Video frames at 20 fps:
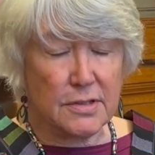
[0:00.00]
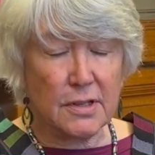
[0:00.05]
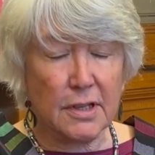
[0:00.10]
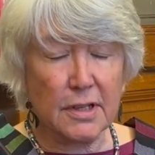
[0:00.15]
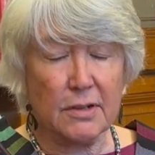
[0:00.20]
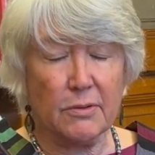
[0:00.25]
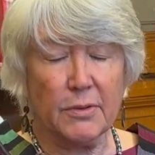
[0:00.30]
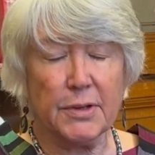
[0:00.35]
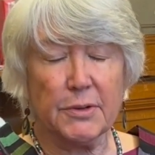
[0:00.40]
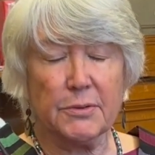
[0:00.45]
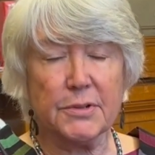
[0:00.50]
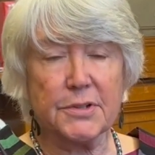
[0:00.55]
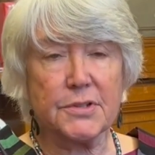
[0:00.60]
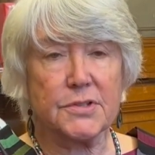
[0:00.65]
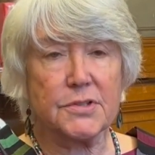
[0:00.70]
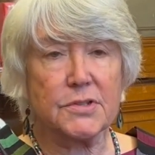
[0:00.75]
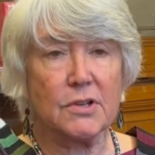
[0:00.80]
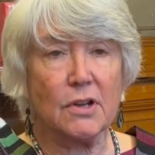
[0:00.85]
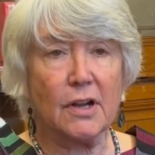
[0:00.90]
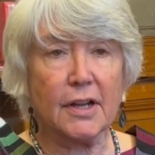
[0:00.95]
Like we were
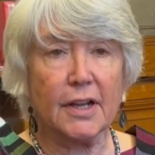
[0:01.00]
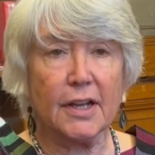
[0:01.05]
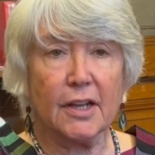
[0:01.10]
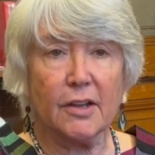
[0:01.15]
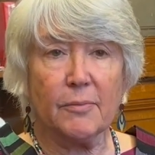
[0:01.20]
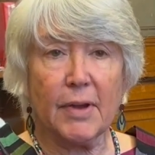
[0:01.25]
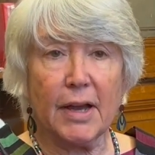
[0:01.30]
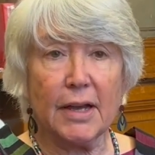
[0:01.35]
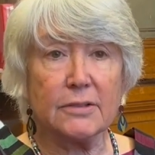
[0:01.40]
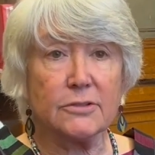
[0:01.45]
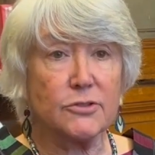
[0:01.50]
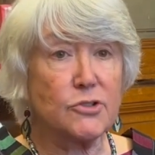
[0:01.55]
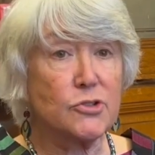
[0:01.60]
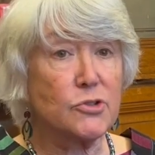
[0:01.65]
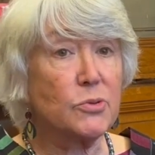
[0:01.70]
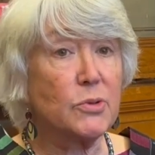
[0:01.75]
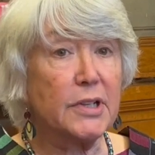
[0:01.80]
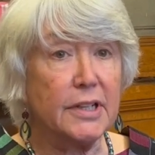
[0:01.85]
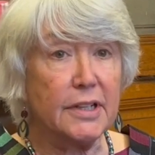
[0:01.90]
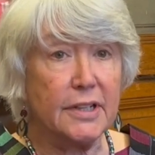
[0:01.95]
just talking about
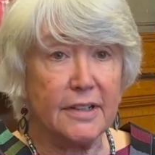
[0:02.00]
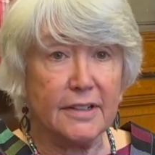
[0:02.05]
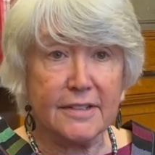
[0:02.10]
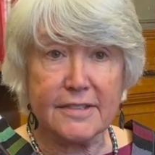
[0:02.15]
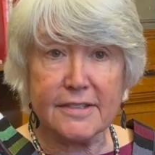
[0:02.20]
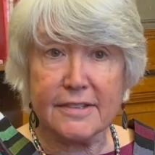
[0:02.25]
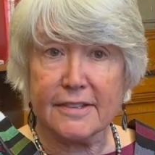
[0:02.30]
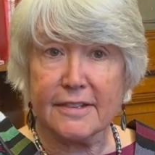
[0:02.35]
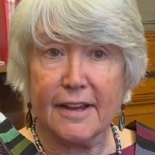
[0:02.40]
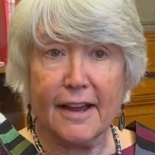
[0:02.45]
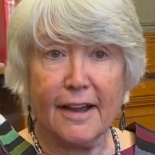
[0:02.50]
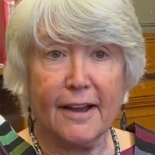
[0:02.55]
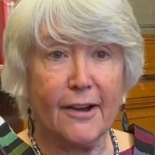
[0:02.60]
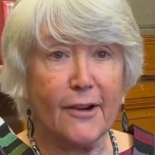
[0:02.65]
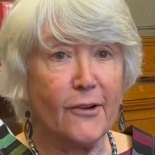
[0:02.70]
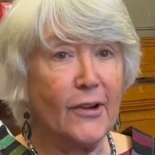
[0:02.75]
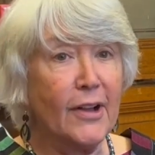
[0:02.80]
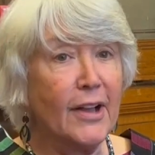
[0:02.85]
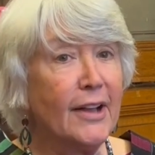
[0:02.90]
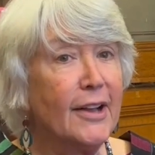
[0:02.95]
trees and
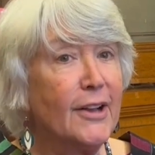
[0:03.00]
how